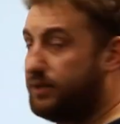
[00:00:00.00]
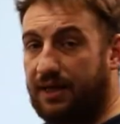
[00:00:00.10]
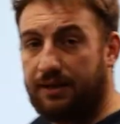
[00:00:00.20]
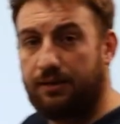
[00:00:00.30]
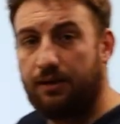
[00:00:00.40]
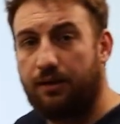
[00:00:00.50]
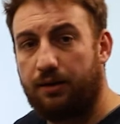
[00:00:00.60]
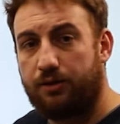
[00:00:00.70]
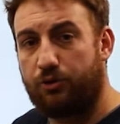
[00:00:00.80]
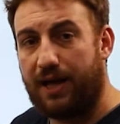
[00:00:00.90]
take
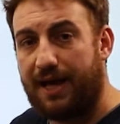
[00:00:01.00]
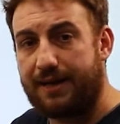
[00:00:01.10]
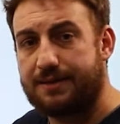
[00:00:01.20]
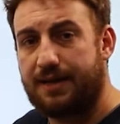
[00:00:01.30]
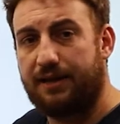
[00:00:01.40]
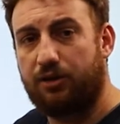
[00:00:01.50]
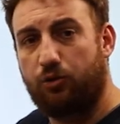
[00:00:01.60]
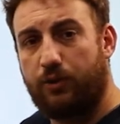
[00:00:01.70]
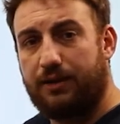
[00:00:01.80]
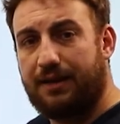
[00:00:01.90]
your x and
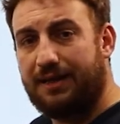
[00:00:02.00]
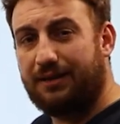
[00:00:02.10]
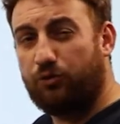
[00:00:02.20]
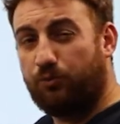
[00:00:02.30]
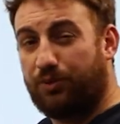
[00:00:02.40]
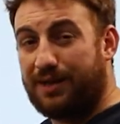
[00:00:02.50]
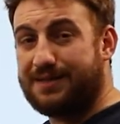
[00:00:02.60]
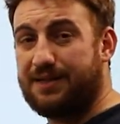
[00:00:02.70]
you will take it to plus